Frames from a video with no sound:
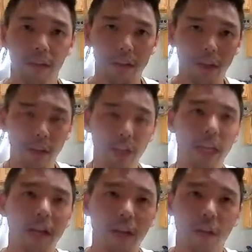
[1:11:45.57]
the
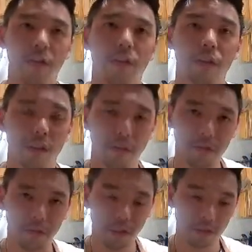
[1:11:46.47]
lane
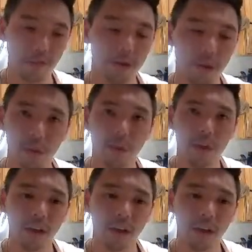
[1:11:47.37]
of like view